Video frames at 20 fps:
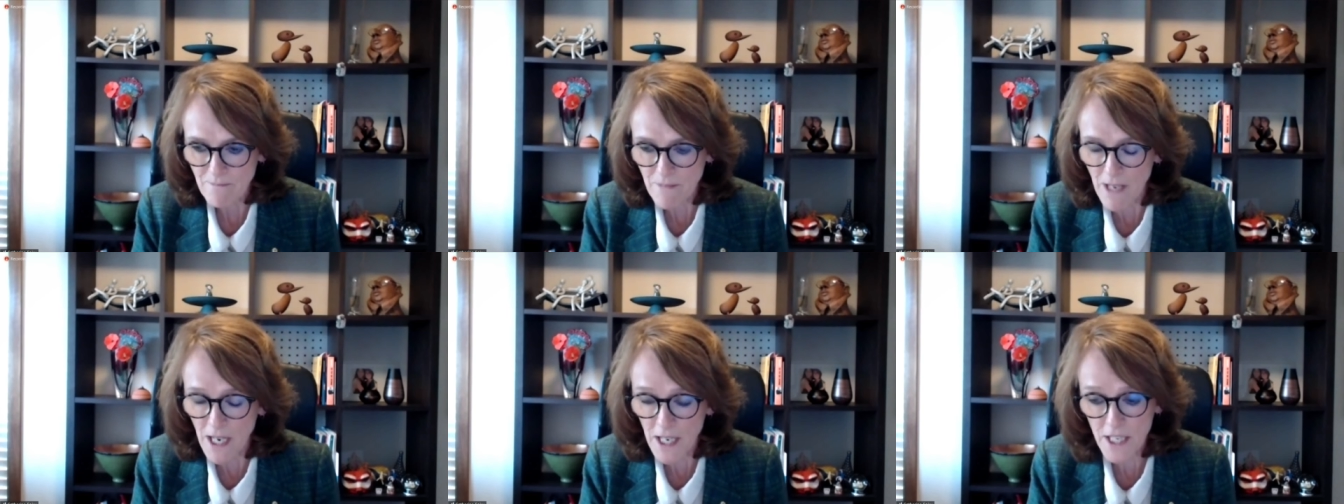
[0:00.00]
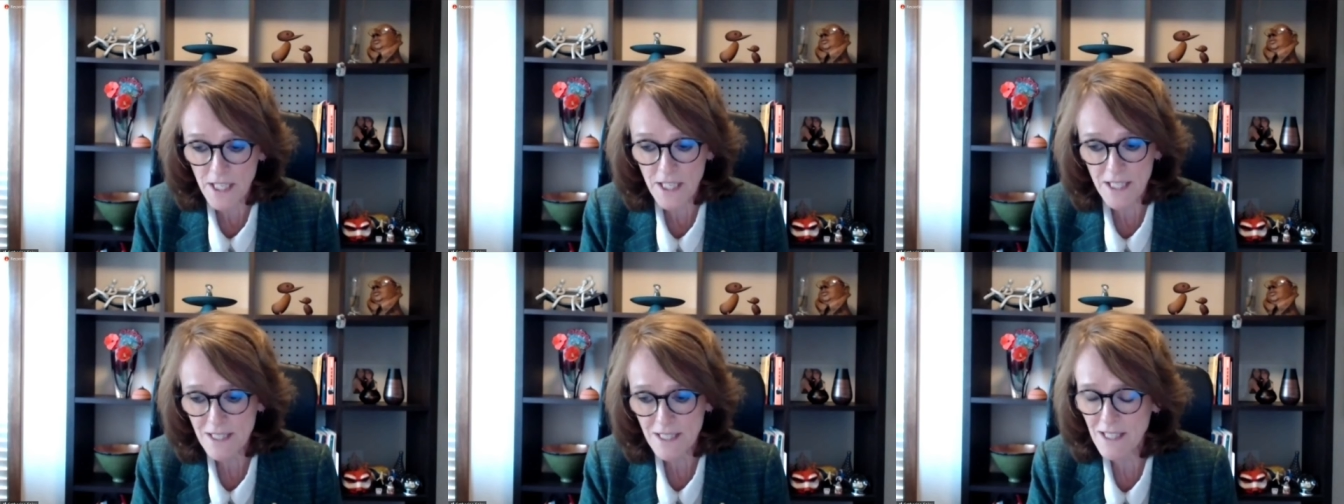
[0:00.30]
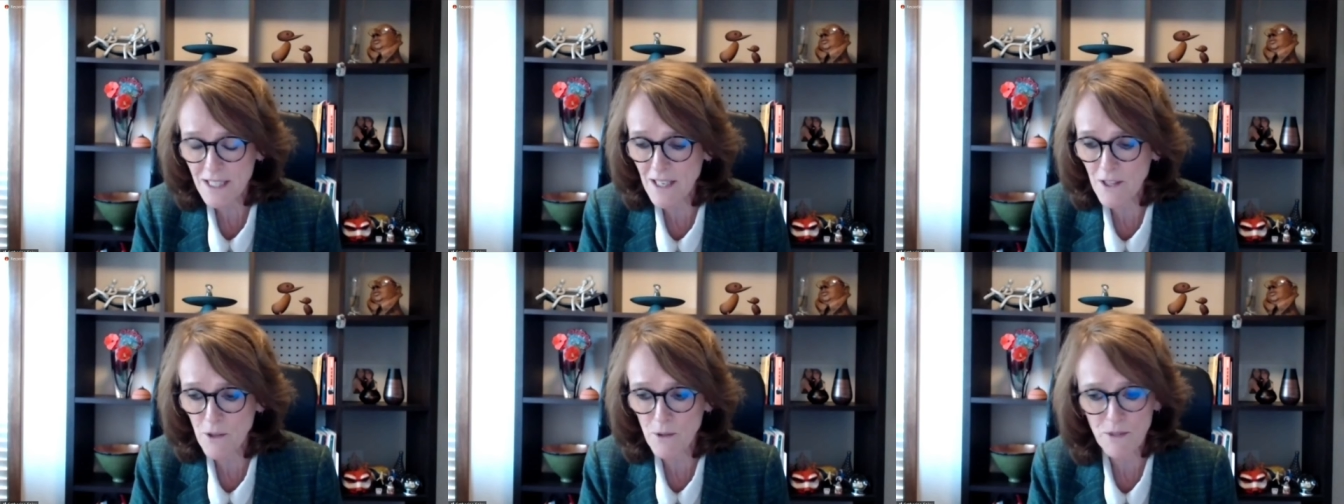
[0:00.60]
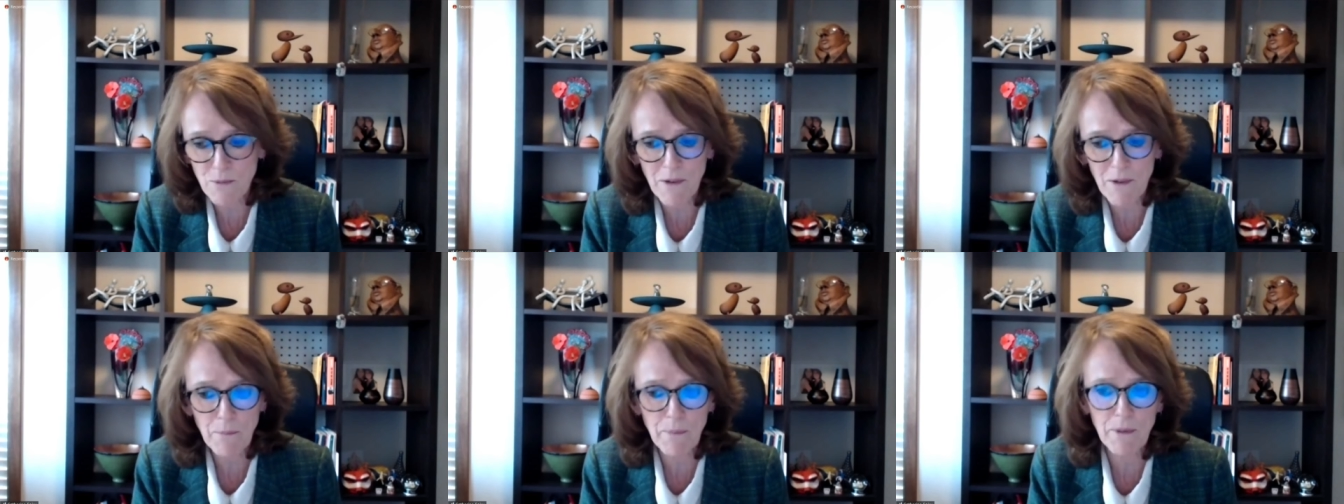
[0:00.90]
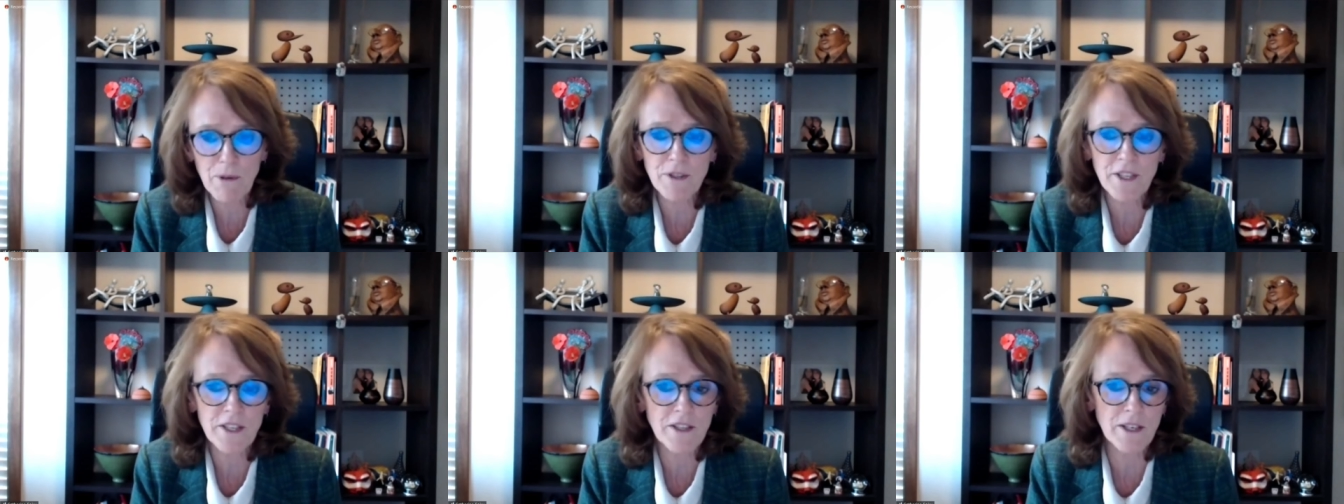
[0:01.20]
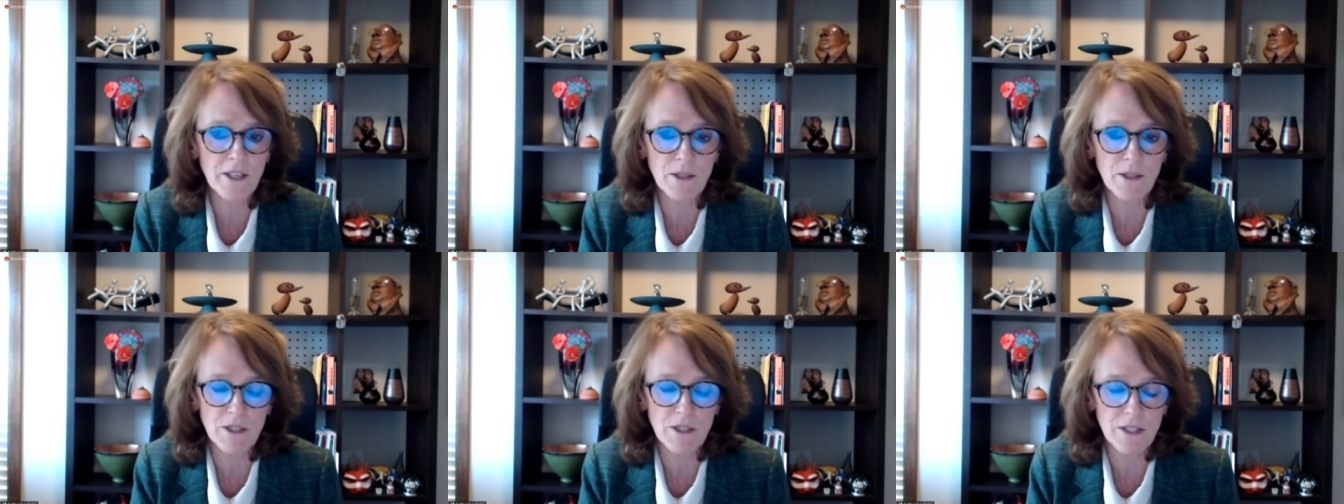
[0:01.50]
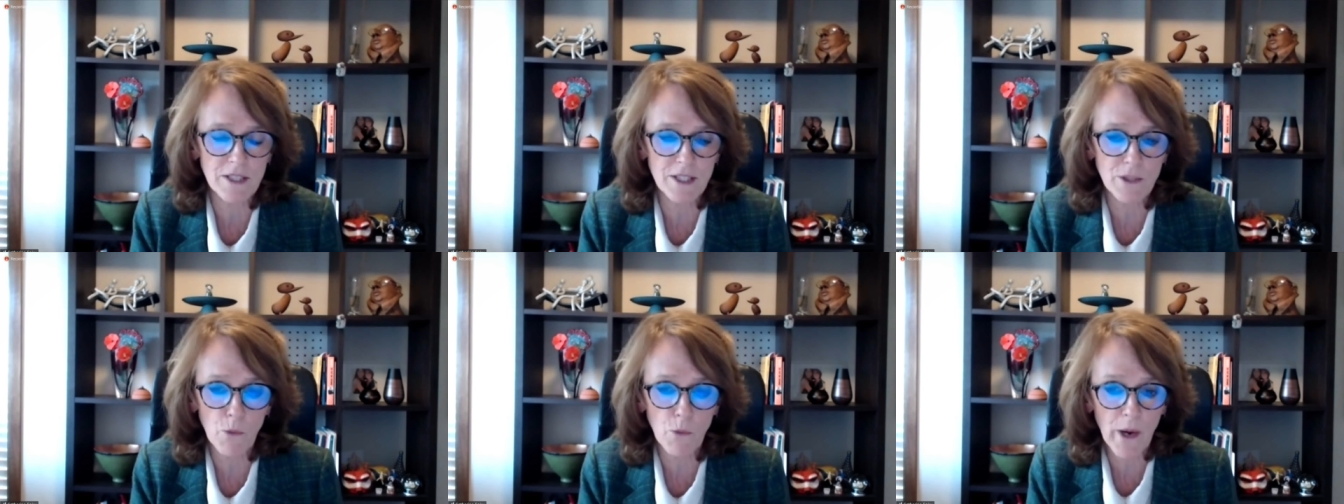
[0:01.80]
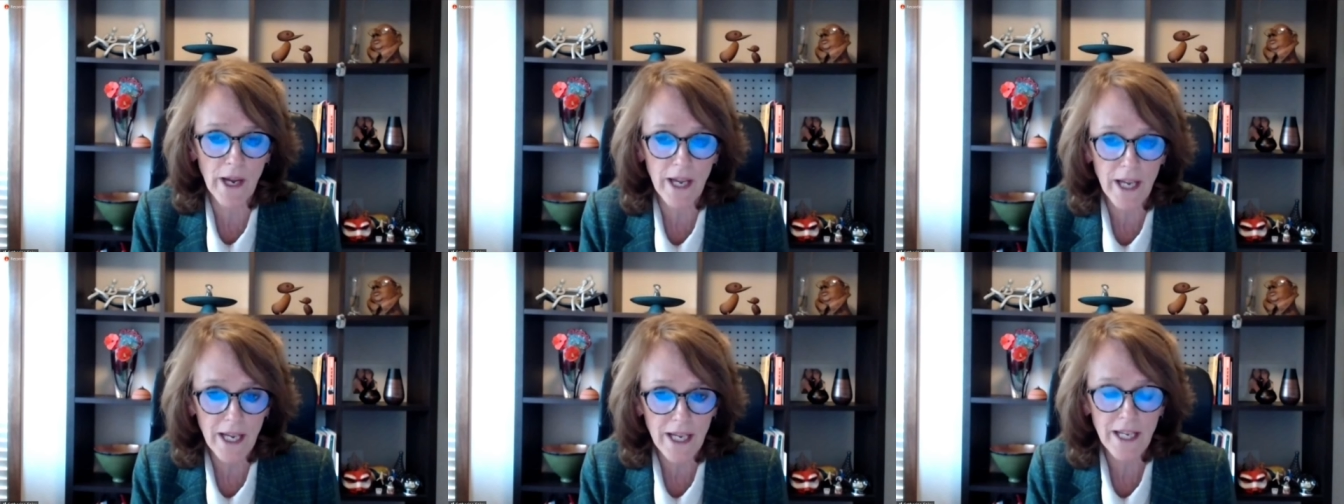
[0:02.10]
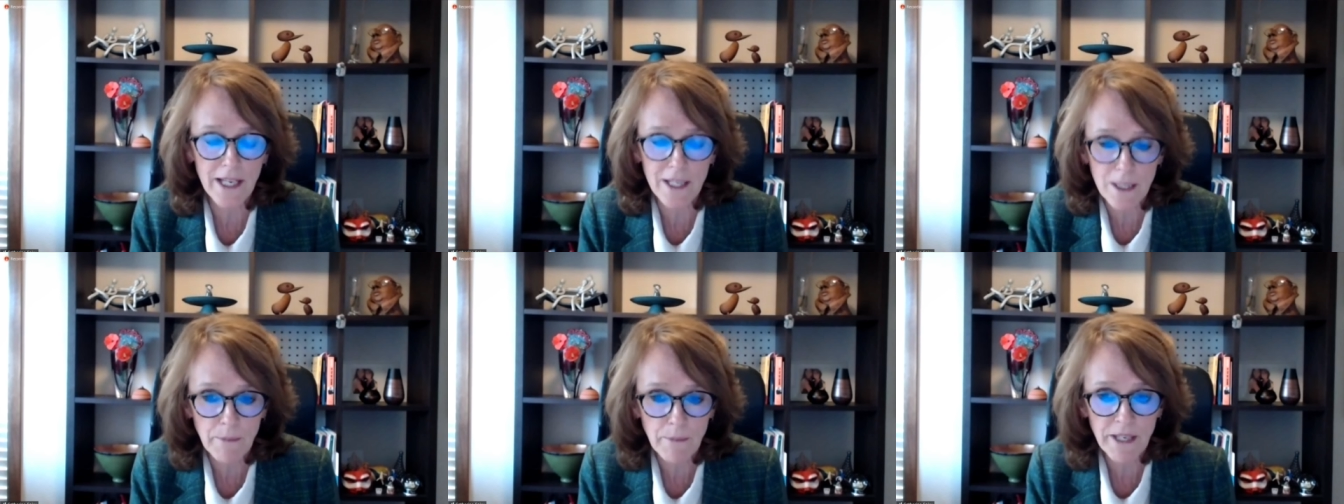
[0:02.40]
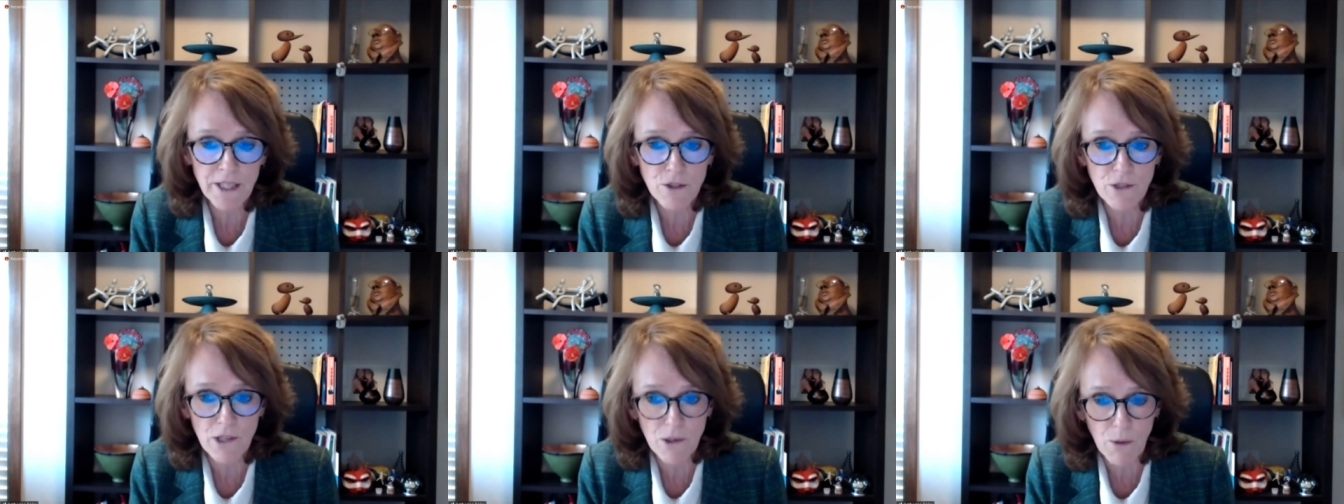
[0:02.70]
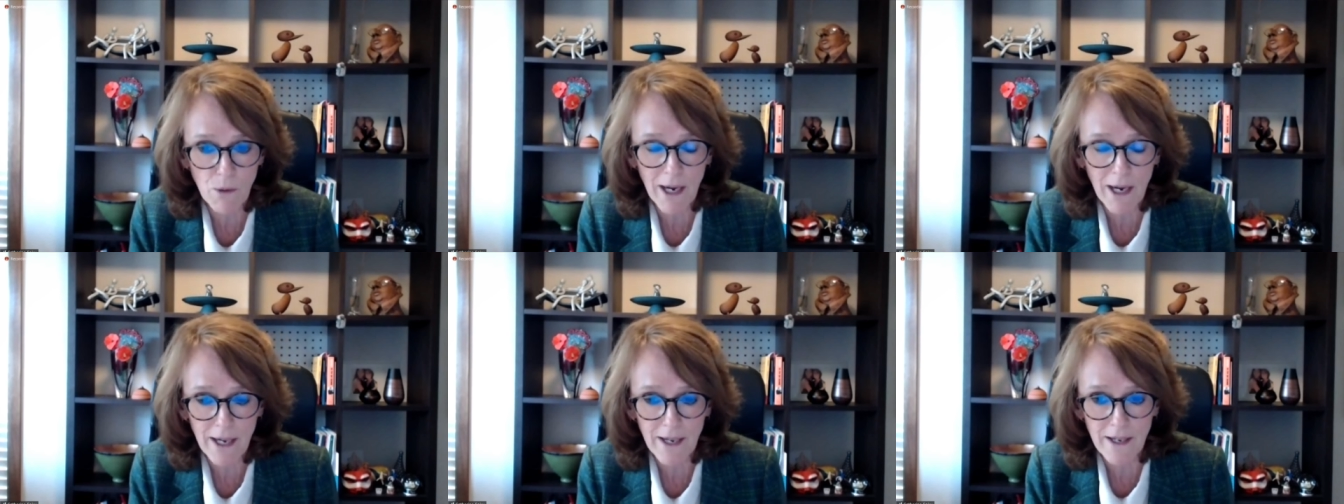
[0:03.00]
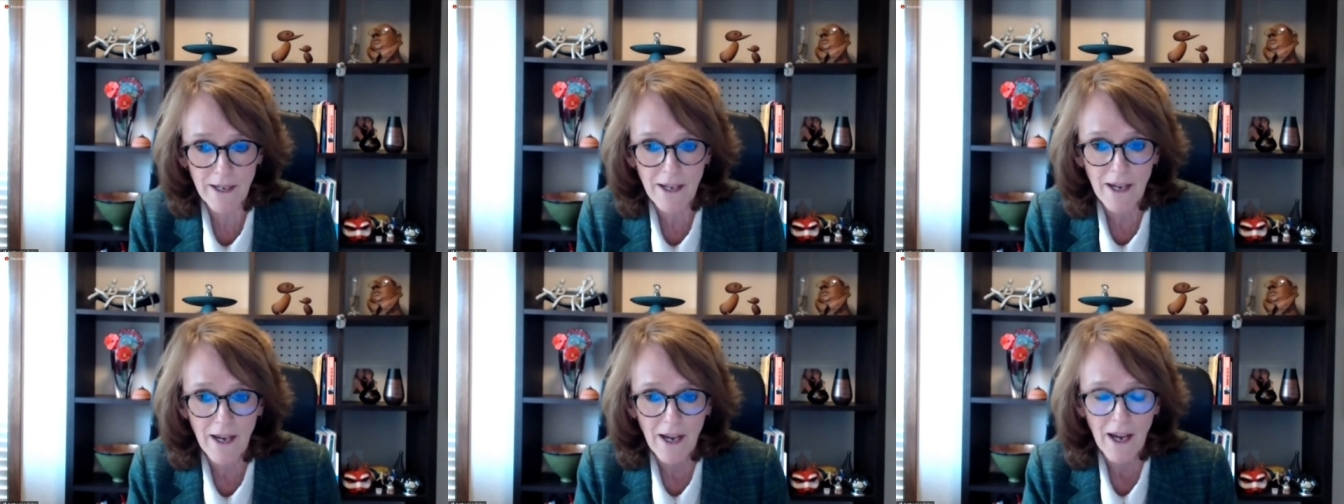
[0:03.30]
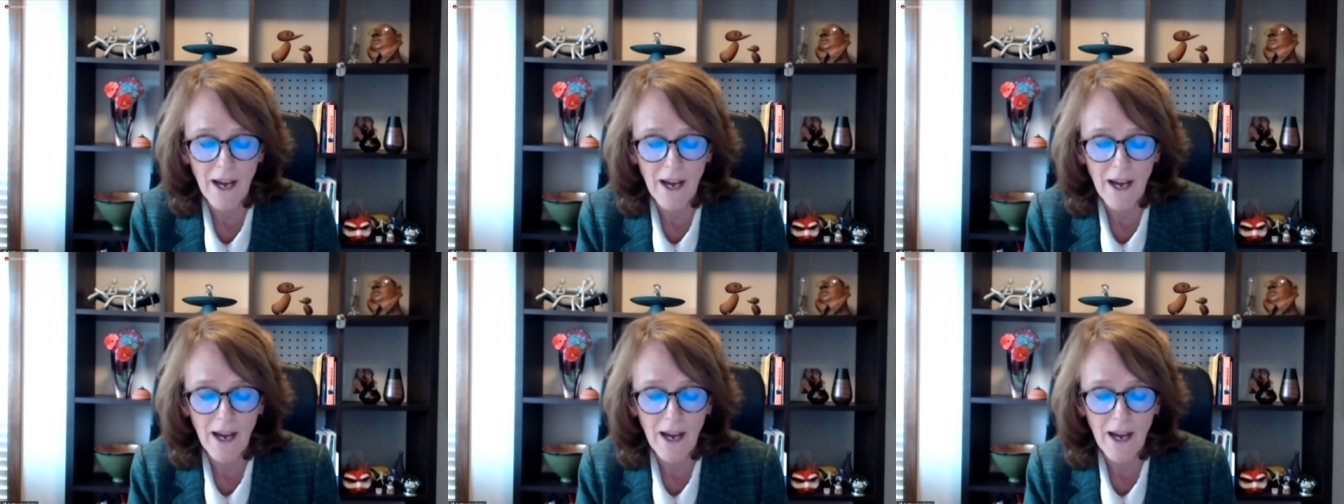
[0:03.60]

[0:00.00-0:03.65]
and I guess the other is we're building the square kilometre array,